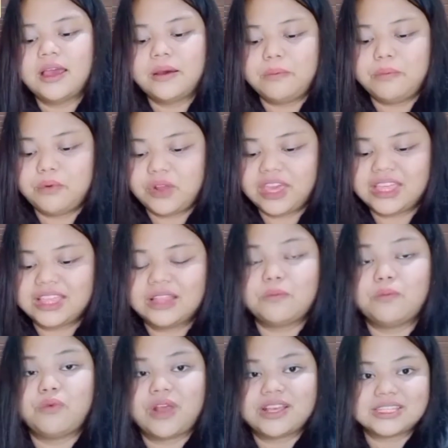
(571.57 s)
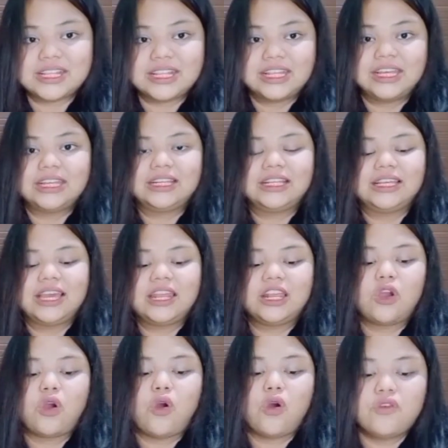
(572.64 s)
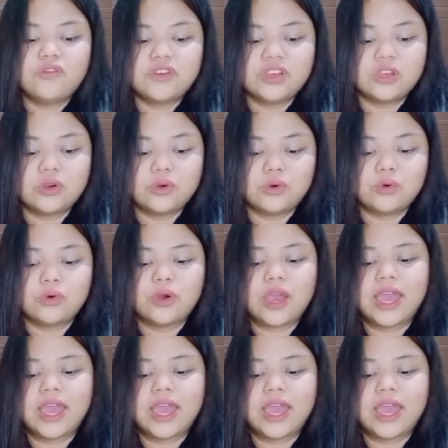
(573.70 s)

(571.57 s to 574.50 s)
Breathe, Bracelet, Getting Over You,